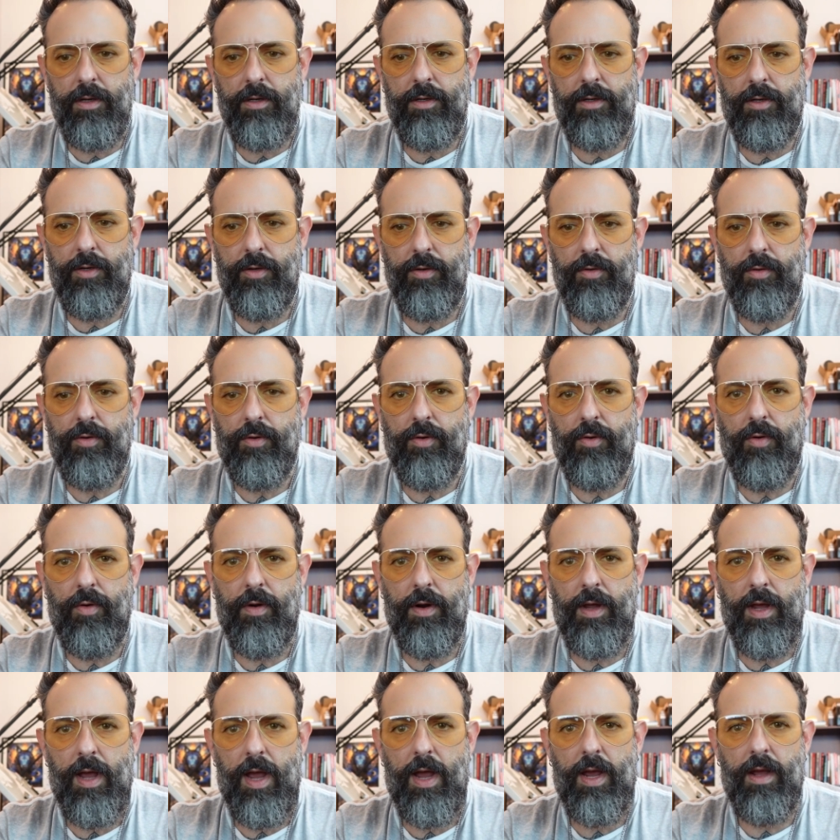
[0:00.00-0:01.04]
to
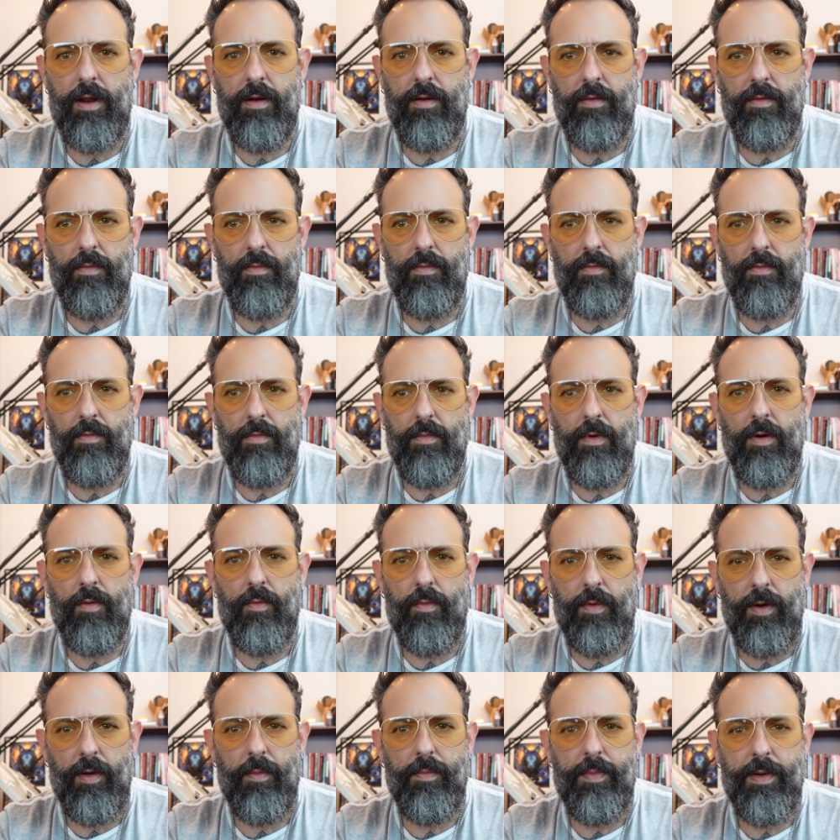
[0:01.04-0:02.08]
create a
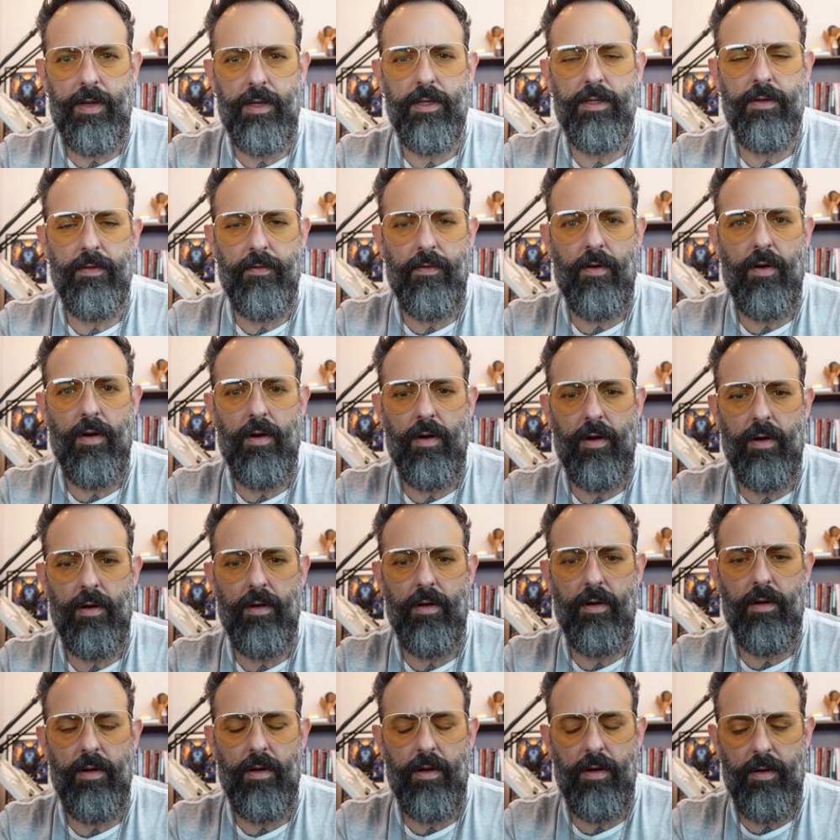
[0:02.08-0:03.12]
real piece of
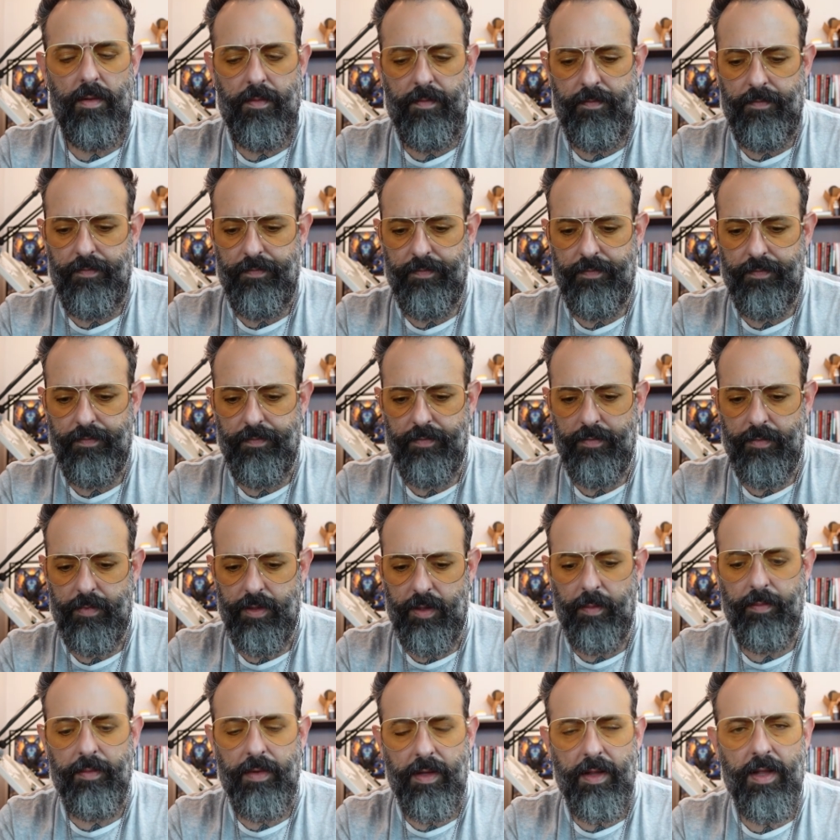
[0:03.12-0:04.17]
art, um,
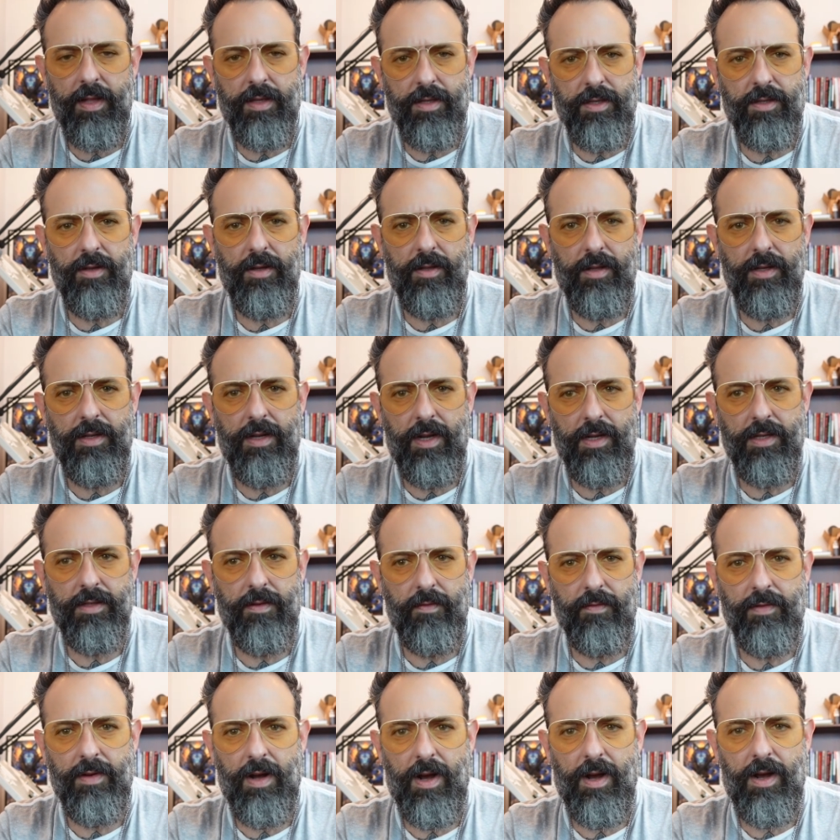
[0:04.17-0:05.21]
something that stood the test
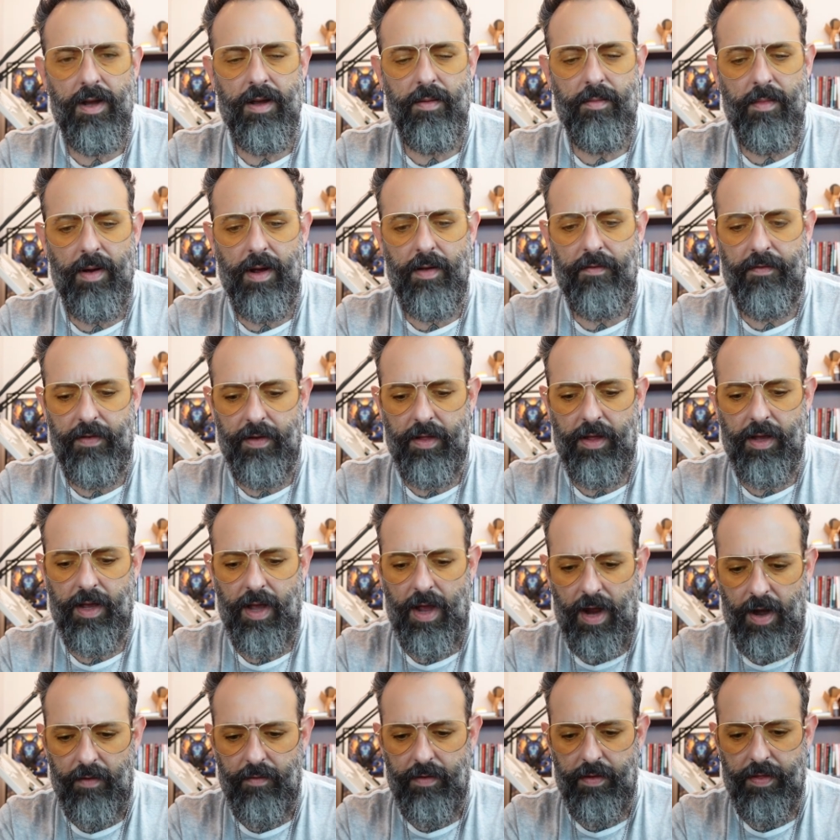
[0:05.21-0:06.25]
of time. I feel like
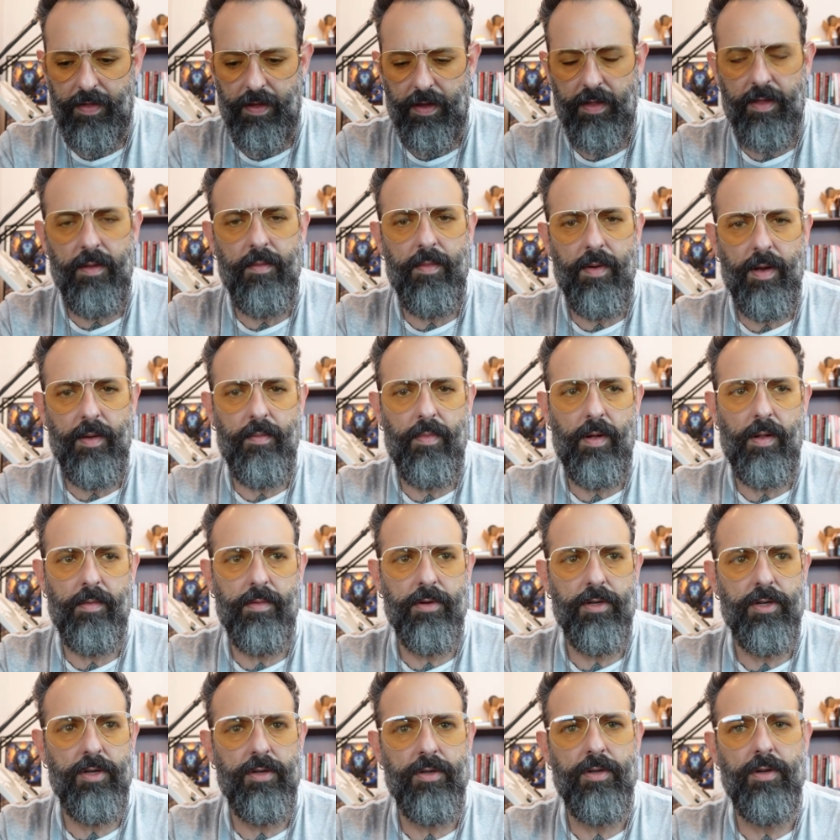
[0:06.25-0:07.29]
everything the big
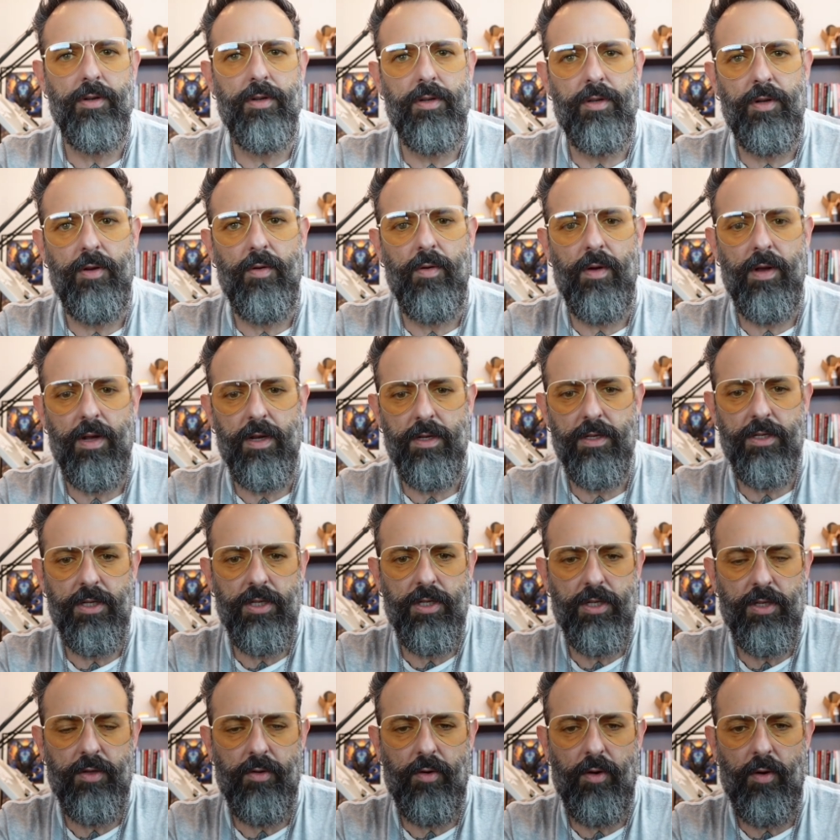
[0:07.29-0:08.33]
publishers are doing is
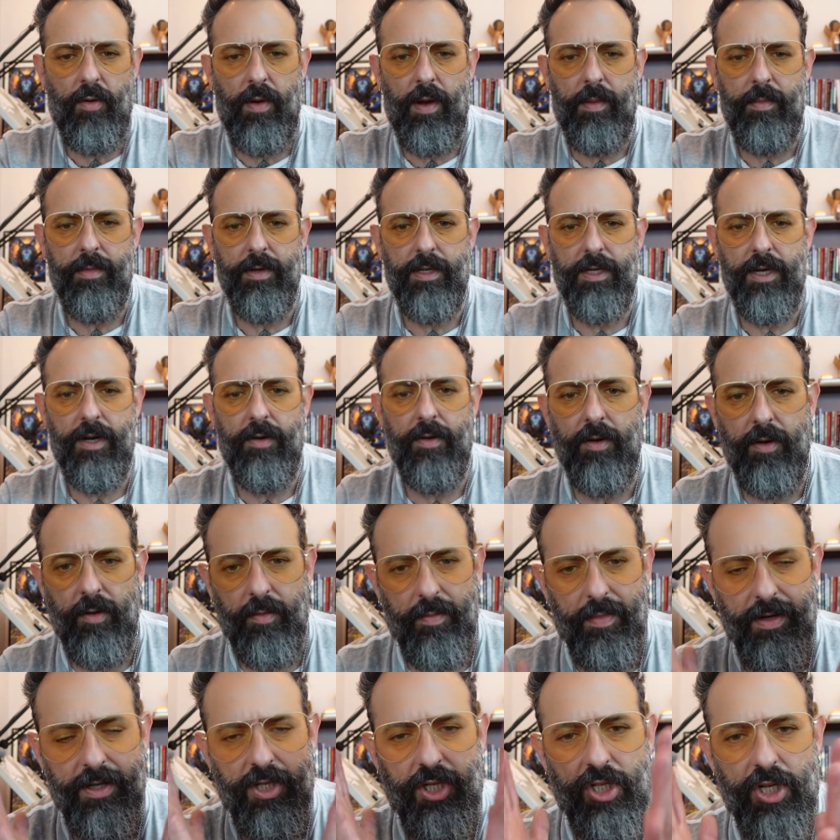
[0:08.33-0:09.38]
just throwaway material.
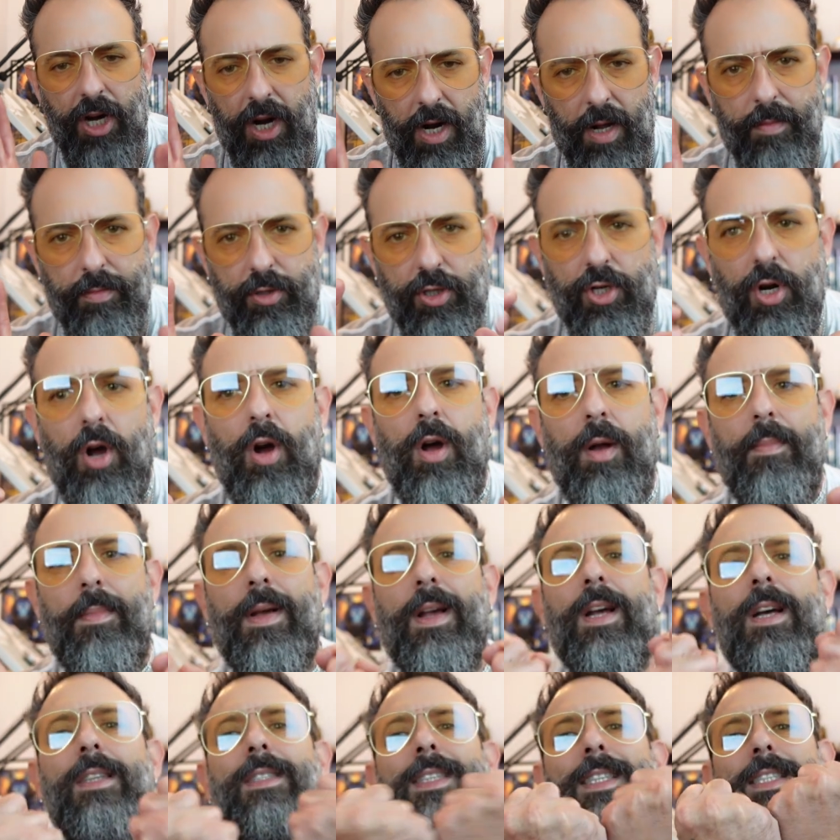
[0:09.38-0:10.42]
But shut up, Sean,
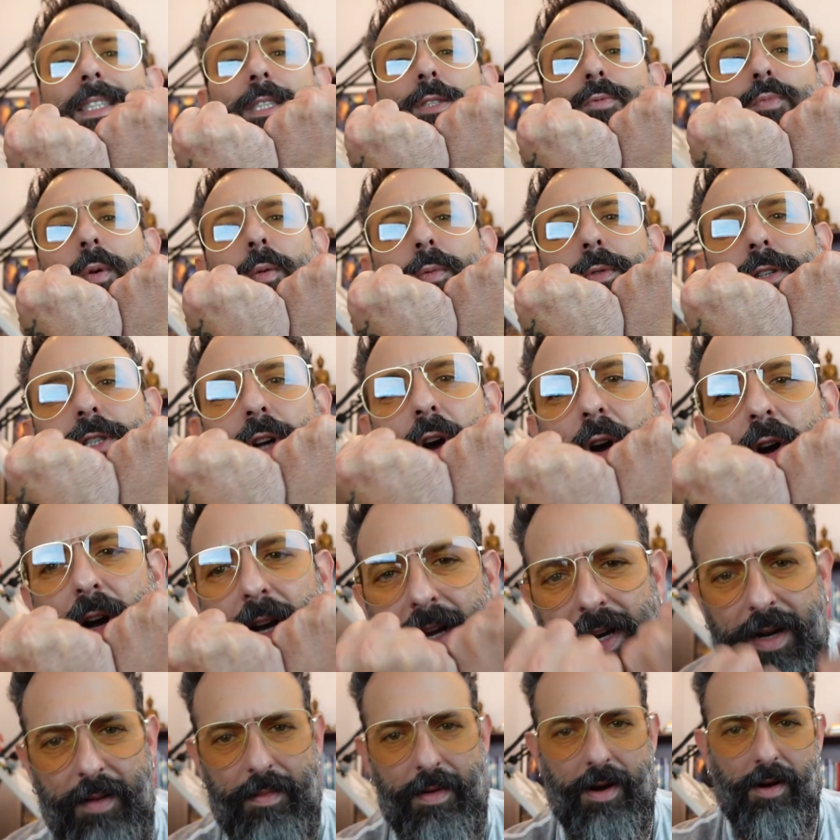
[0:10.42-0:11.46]
because this is what we're
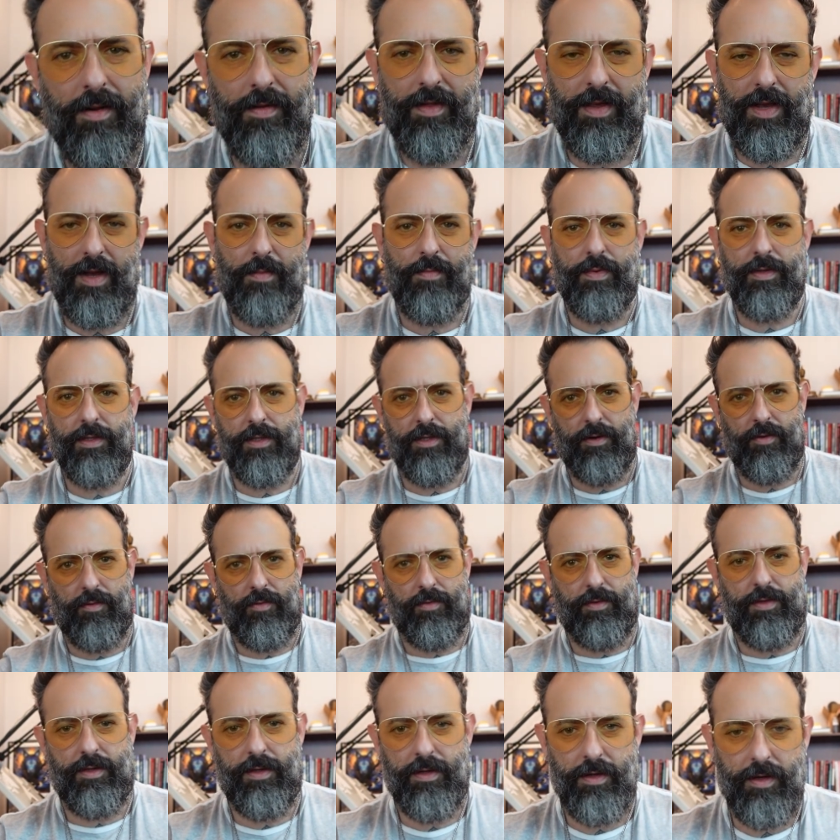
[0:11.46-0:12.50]
talking about on the
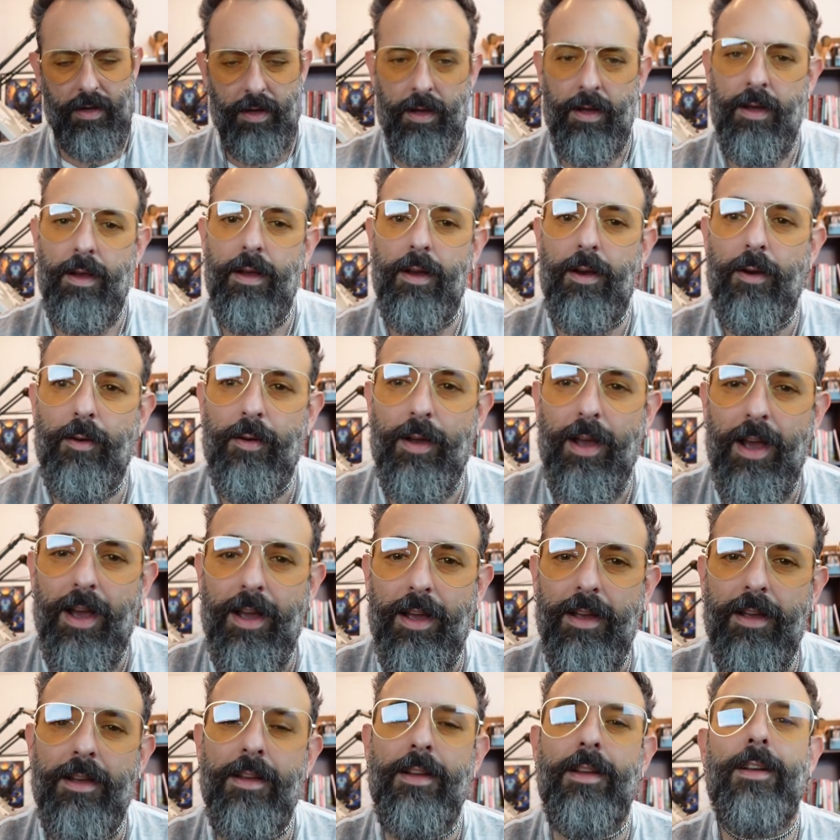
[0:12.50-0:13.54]
episode. Okay.